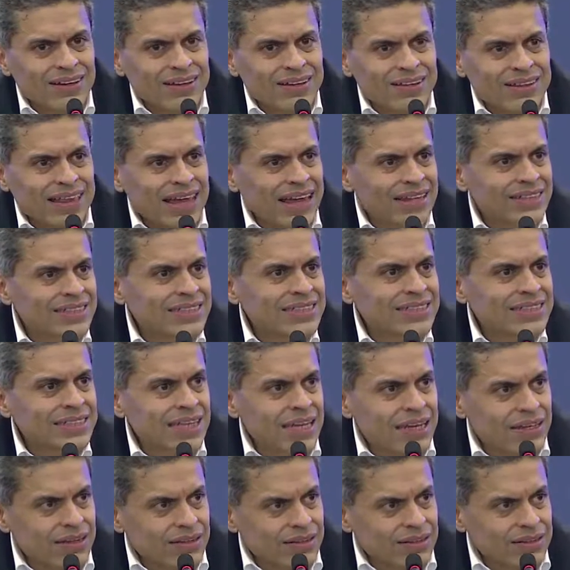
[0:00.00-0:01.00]
their
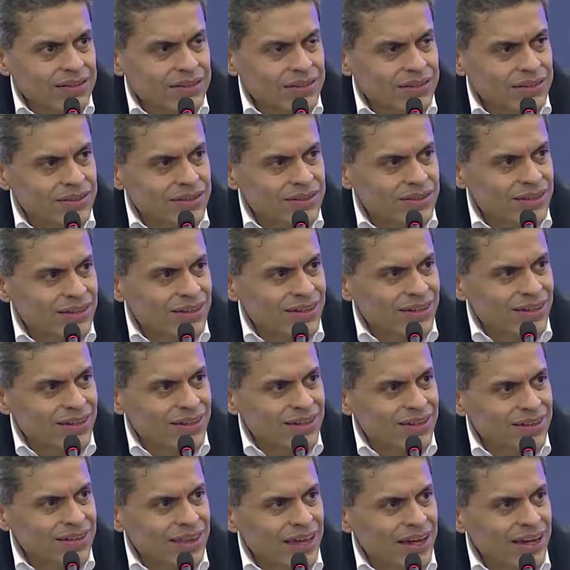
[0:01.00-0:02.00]
skills,
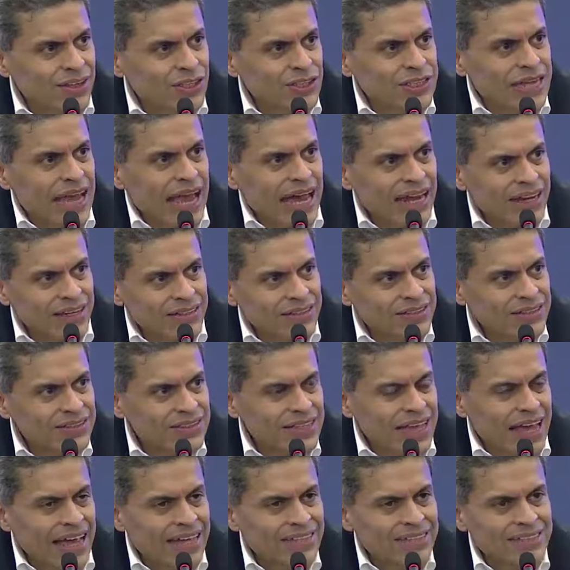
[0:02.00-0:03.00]
their
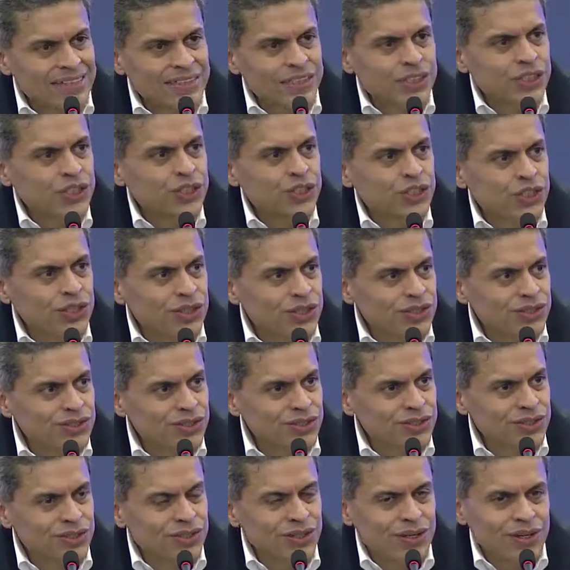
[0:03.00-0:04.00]
talents as
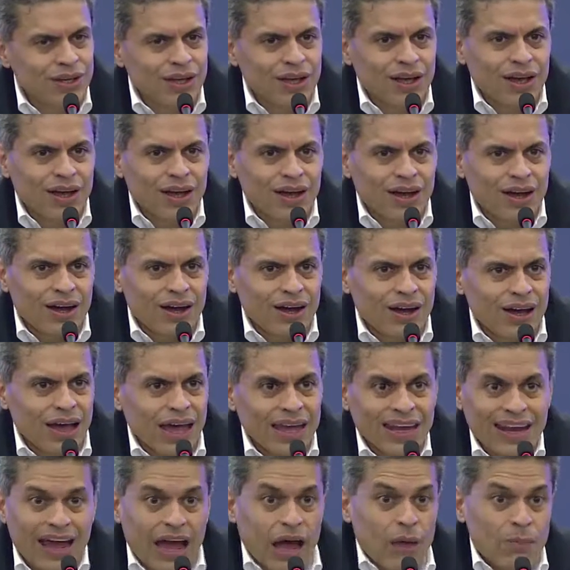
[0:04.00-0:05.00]
teachers, uh,
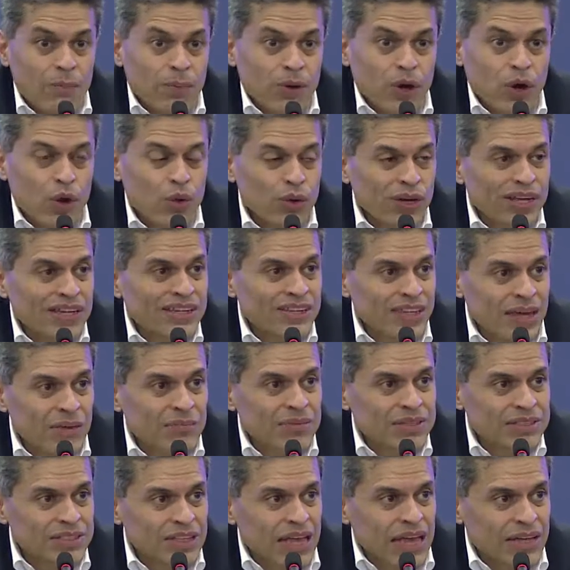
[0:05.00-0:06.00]
and uploading
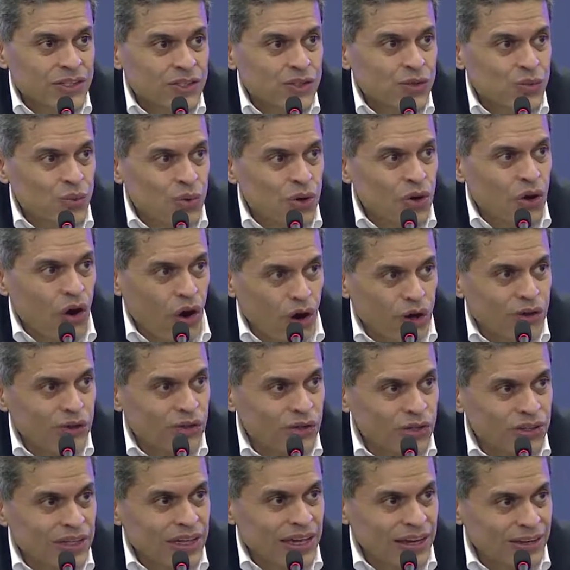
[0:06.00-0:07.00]
them, as, as it were,
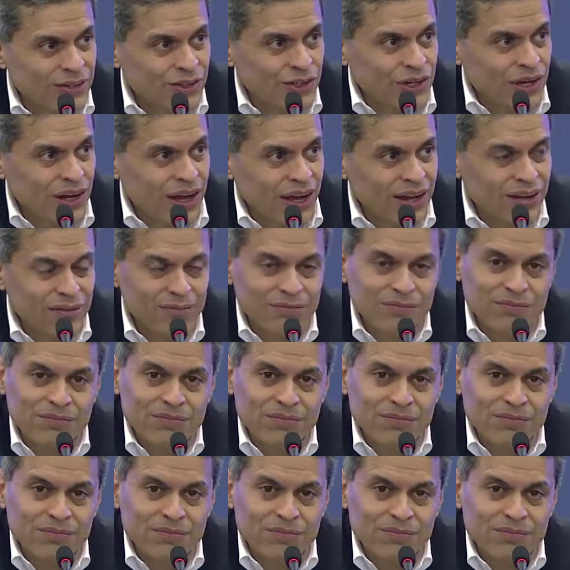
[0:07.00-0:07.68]
onto the internet.